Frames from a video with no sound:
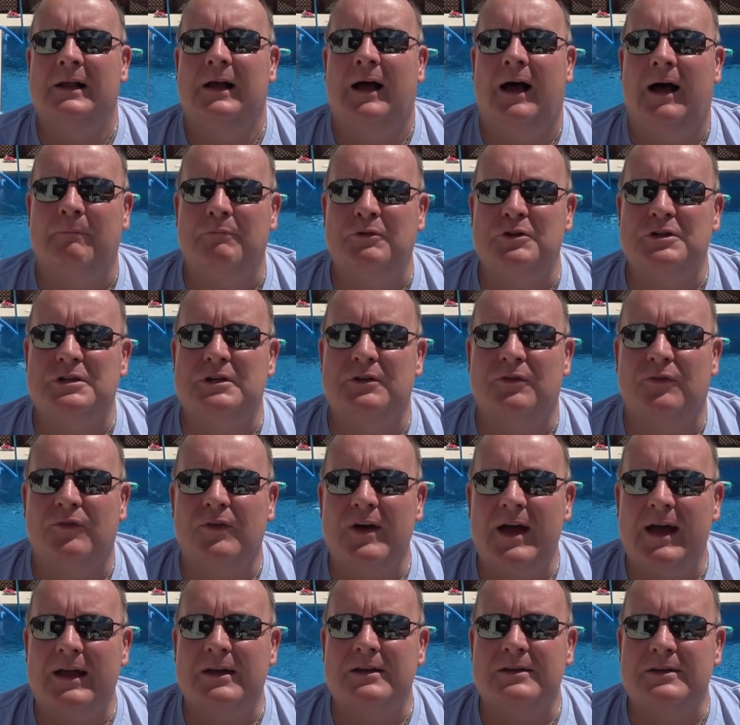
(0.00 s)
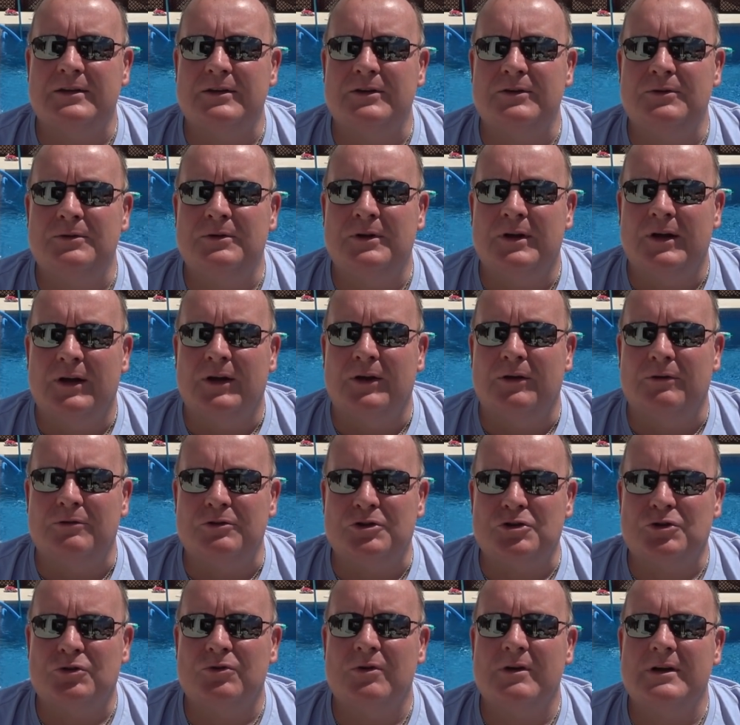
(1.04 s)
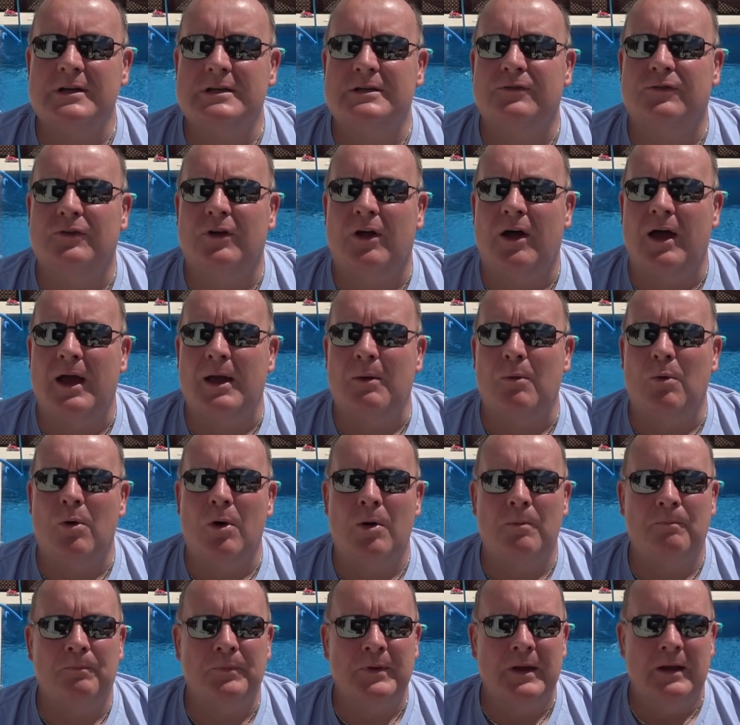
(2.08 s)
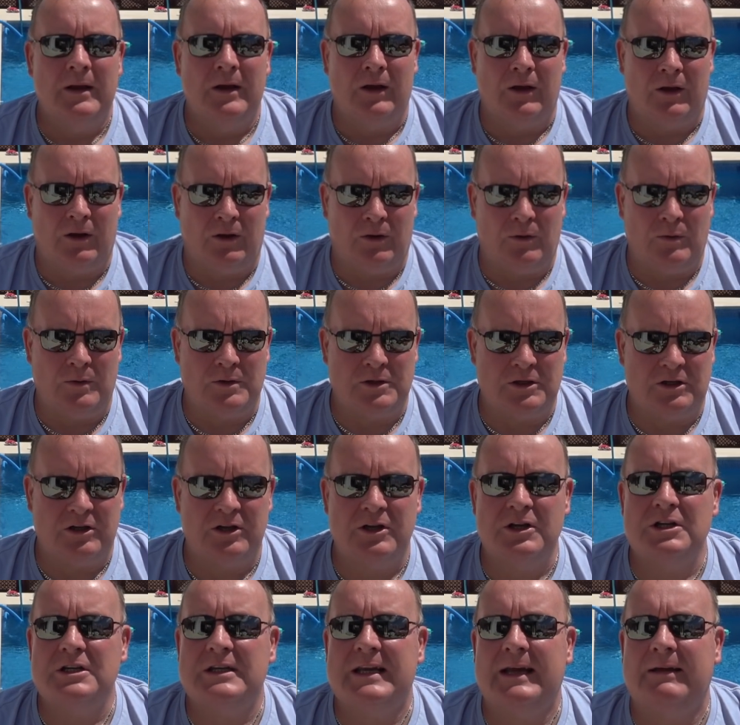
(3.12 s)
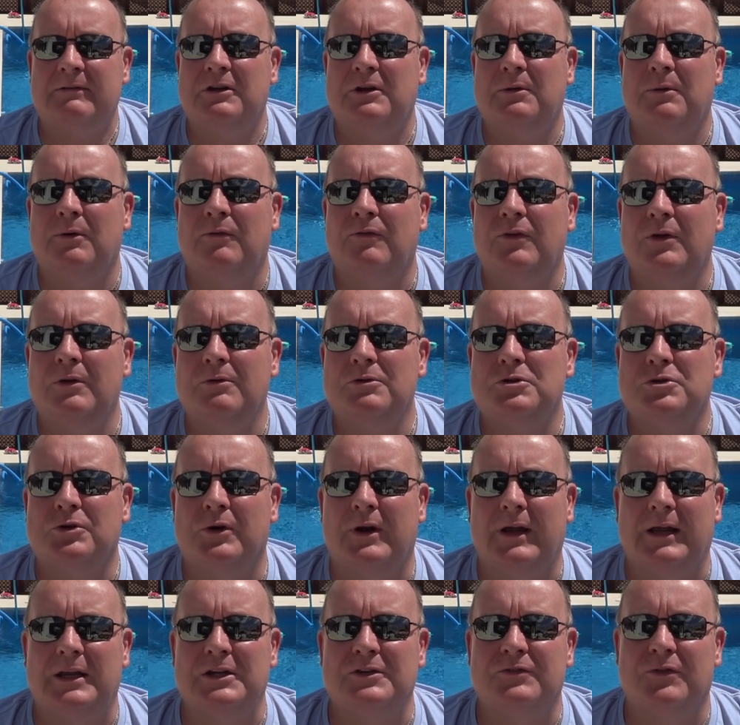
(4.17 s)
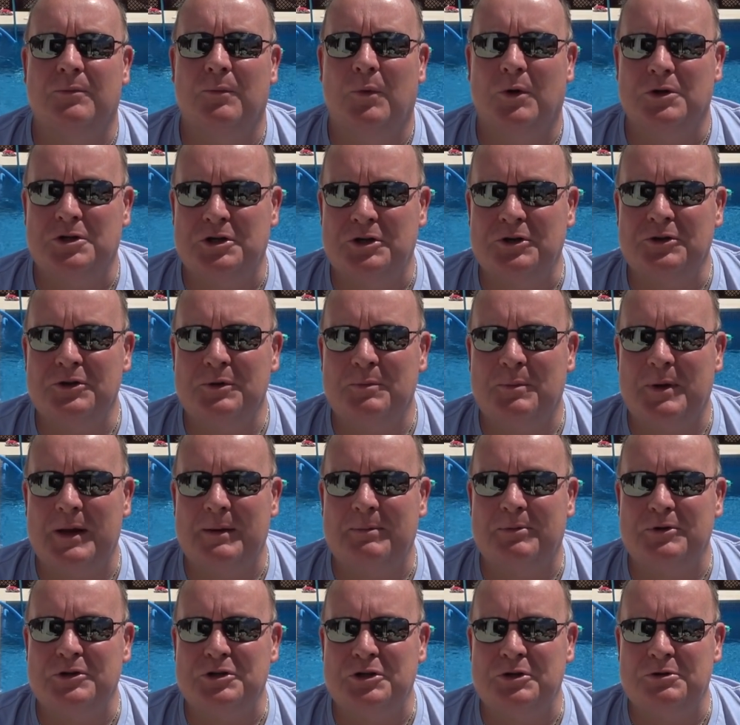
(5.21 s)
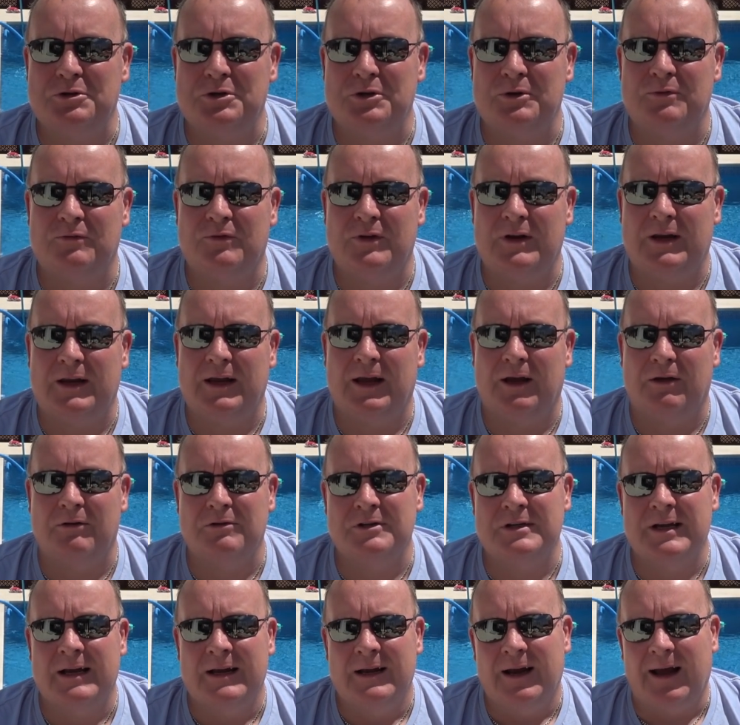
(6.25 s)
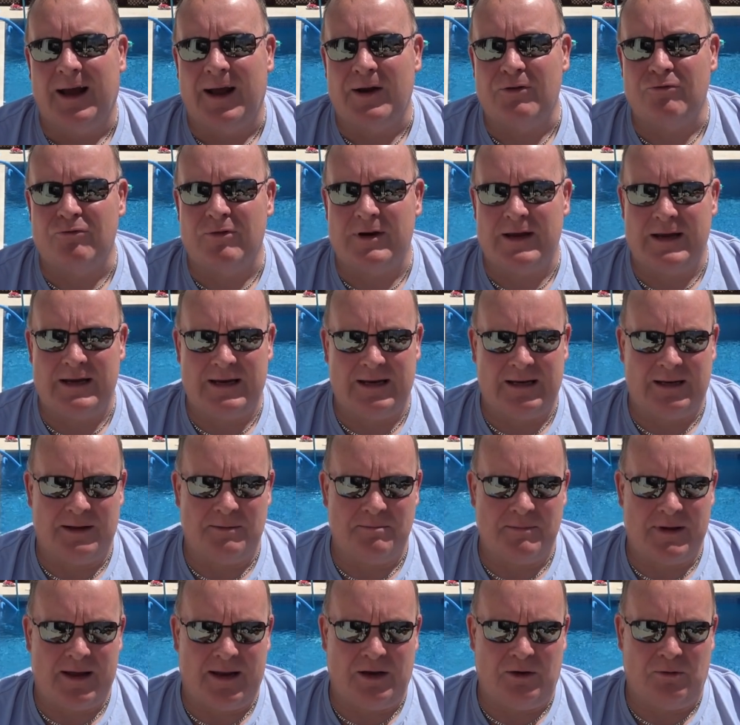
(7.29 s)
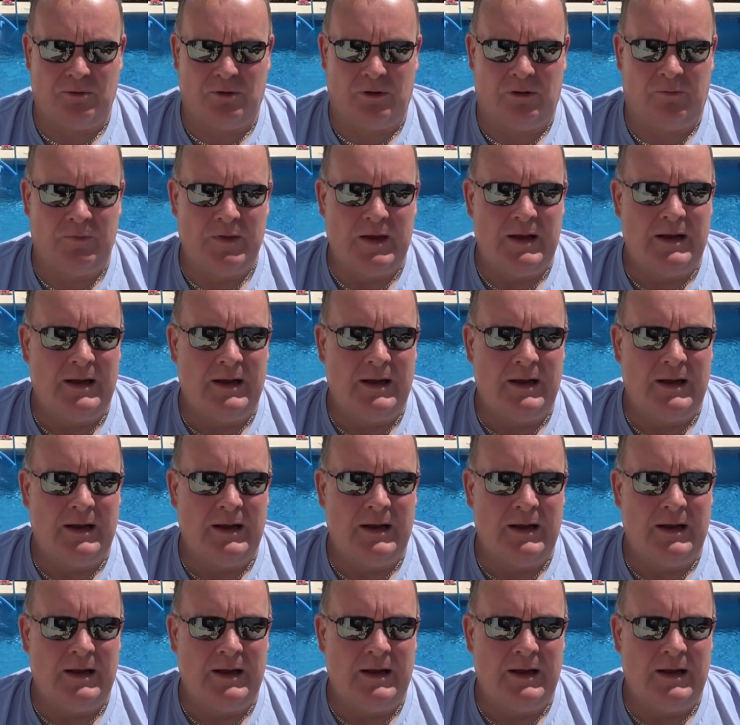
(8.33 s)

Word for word: I'm just a fat dude who's trying to fly one, who's learned how to do a few tricks from watching other people's YouTube videos and reading the manual.